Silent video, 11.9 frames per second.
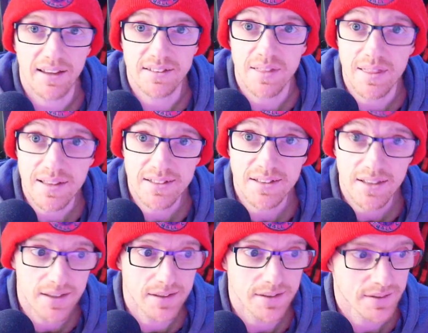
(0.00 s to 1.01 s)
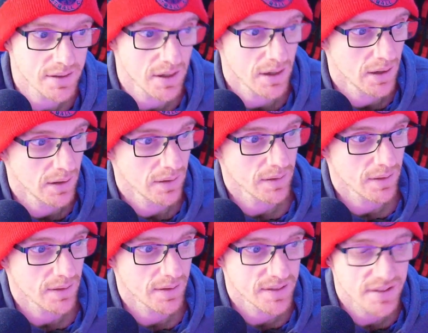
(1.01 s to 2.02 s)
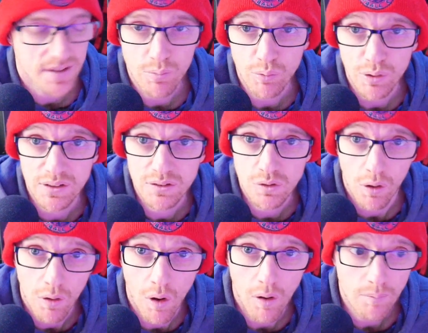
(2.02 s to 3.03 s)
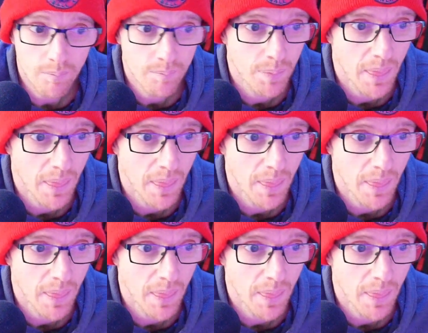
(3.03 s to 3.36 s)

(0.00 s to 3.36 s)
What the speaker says: is this is simrigs.com,